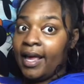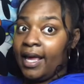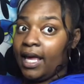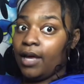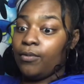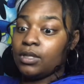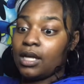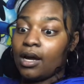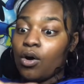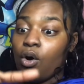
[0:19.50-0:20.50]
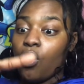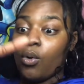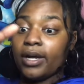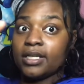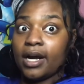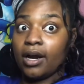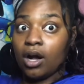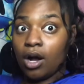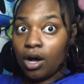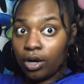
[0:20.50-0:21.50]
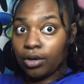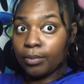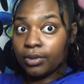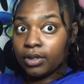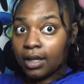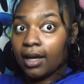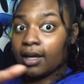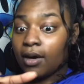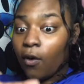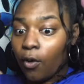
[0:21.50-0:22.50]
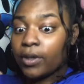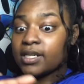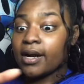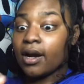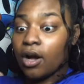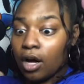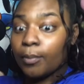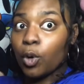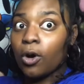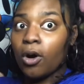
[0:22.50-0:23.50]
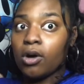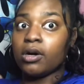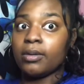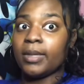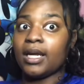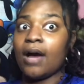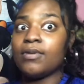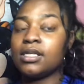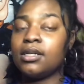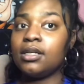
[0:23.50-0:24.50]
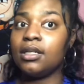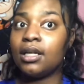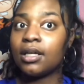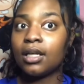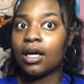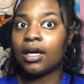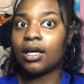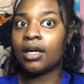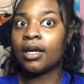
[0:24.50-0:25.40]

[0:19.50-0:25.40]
It was like a whole entire hump, on her arm, and I was literally looking like,